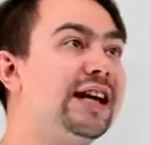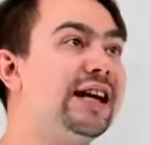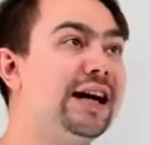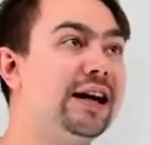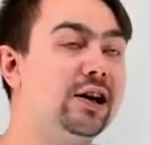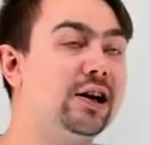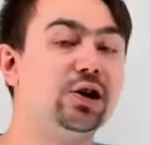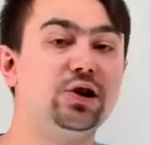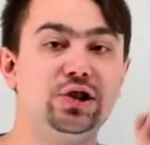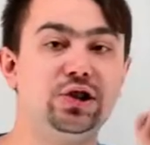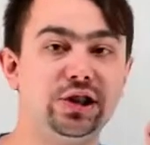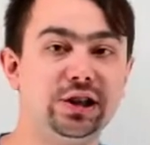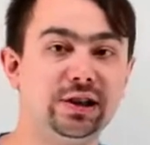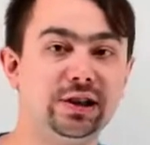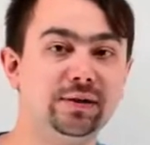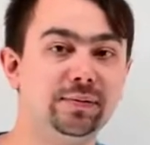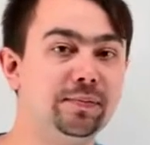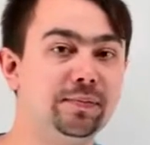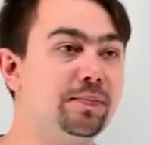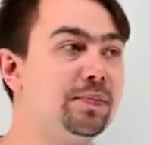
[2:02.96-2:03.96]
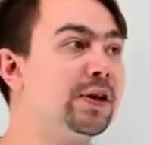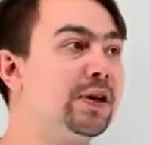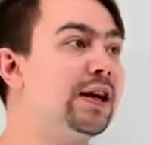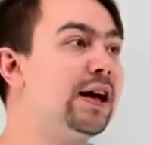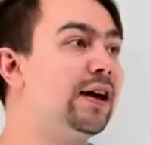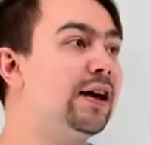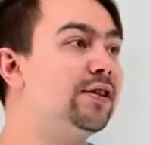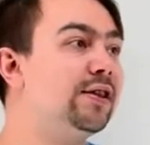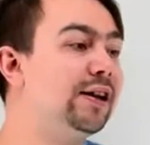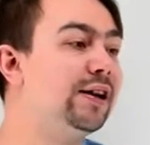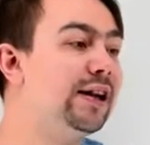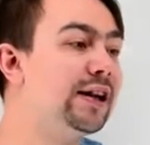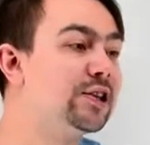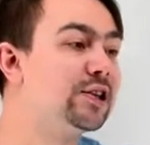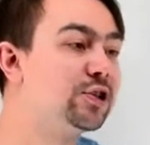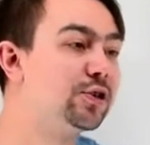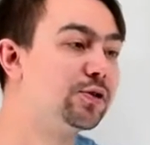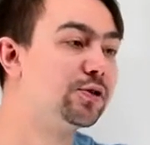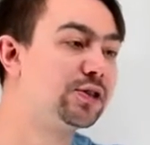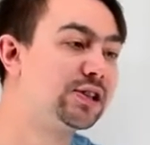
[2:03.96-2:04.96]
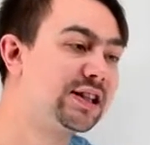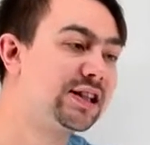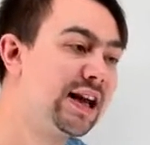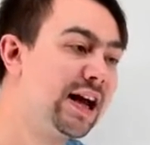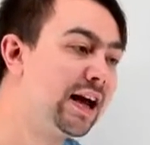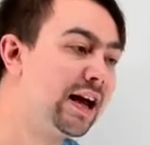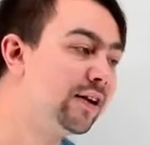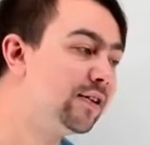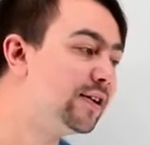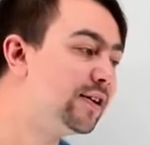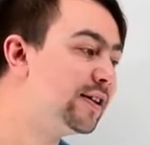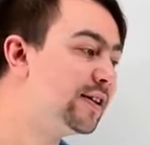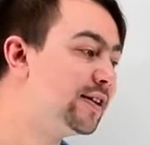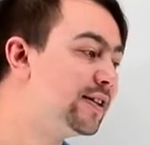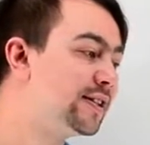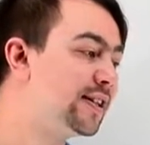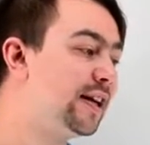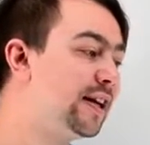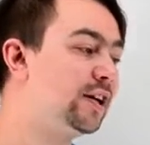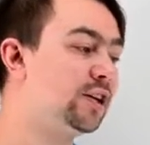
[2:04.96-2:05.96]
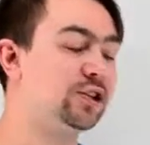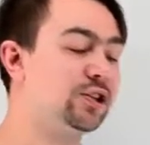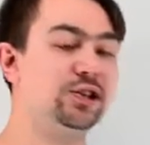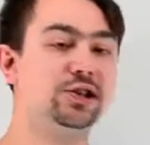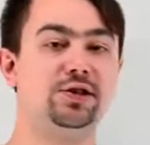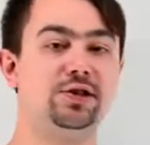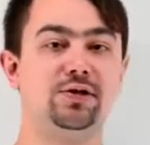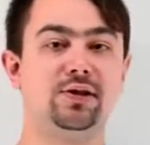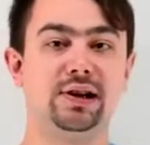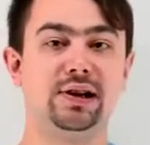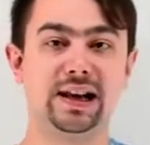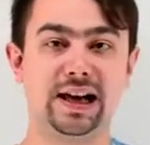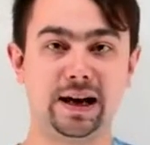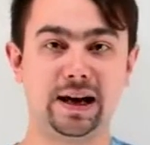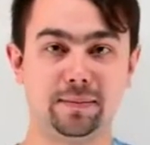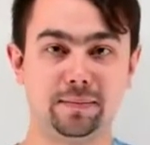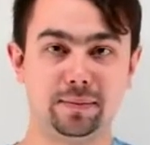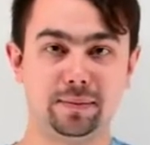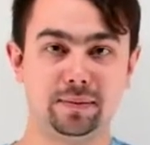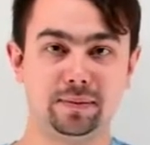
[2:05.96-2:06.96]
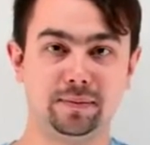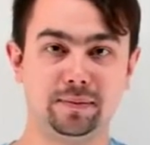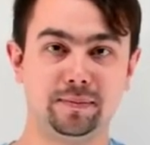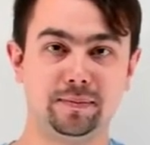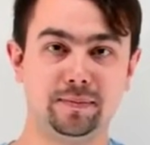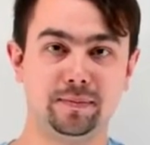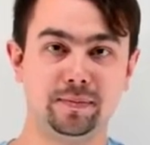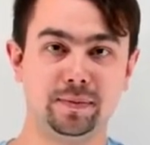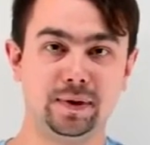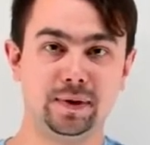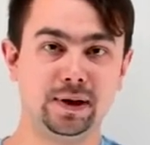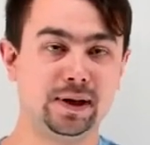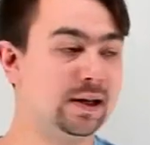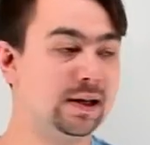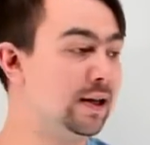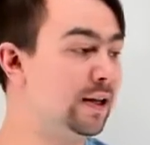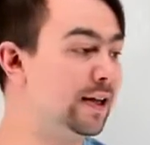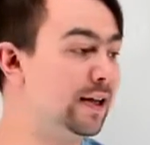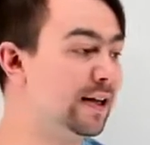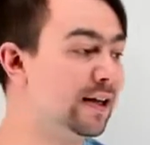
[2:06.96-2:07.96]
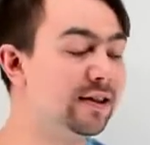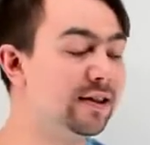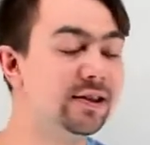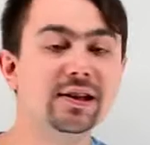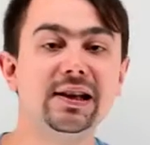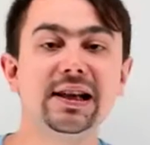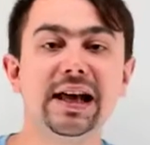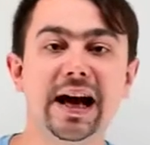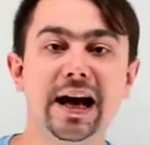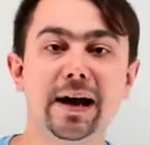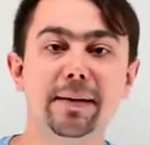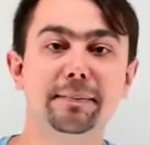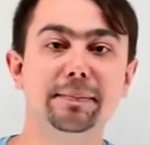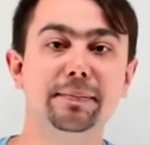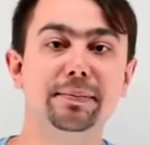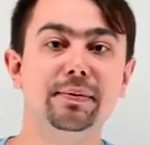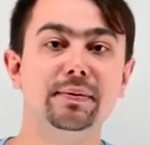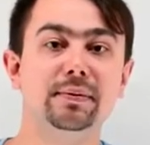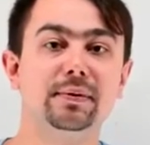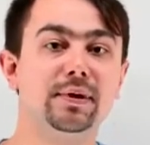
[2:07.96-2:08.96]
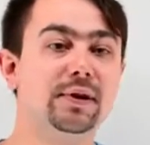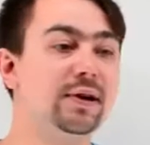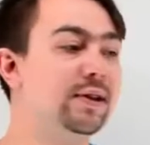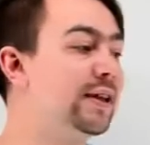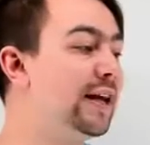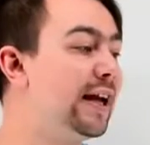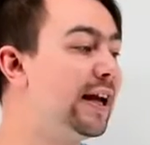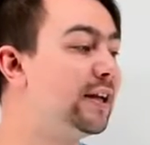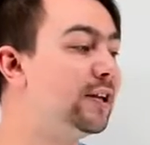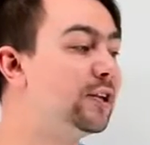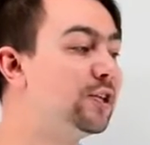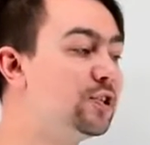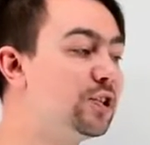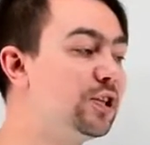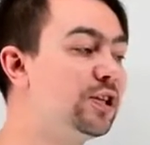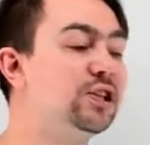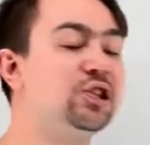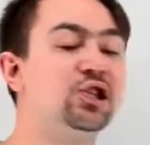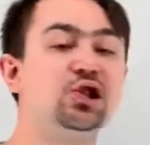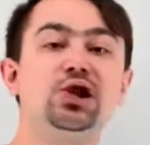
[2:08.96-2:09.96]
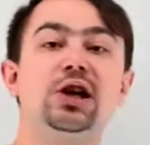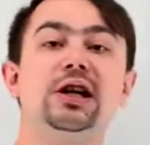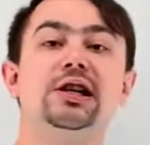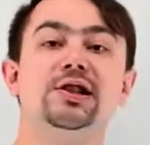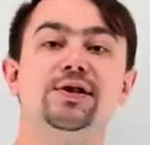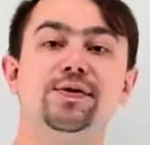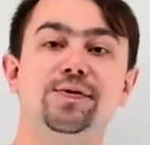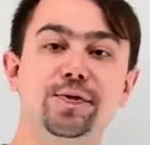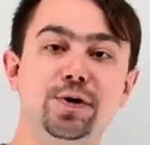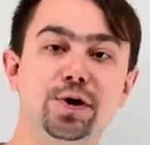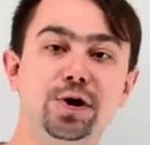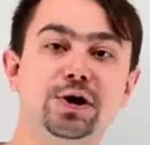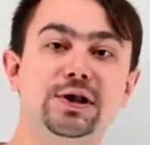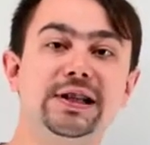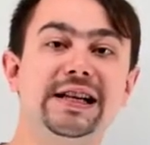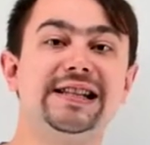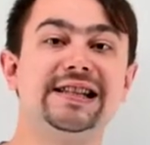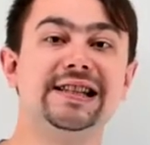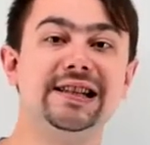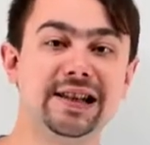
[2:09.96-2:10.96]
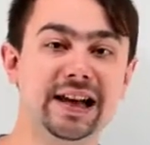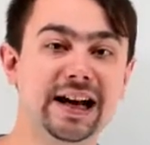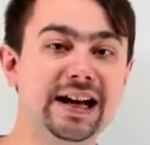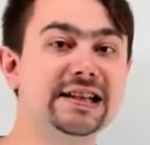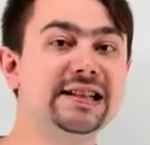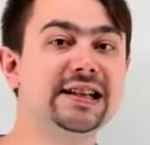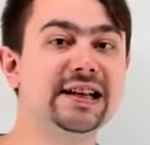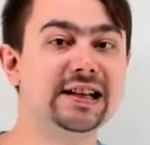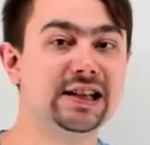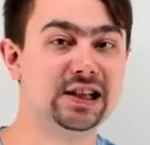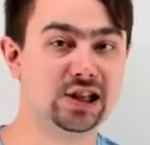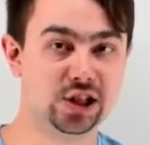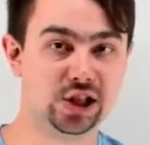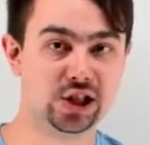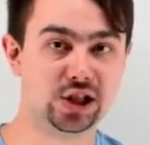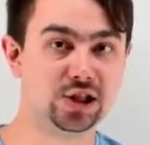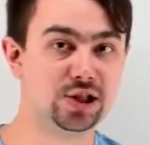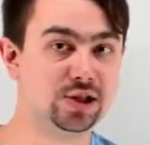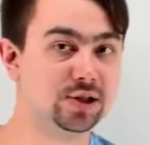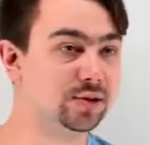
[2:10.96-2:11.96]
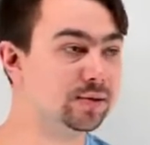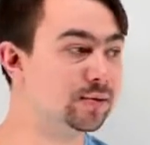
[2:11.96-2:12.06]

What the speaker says: energy, and the electrons carry this energy to the lamp. In the lamp, the energy is transferred as light and heat,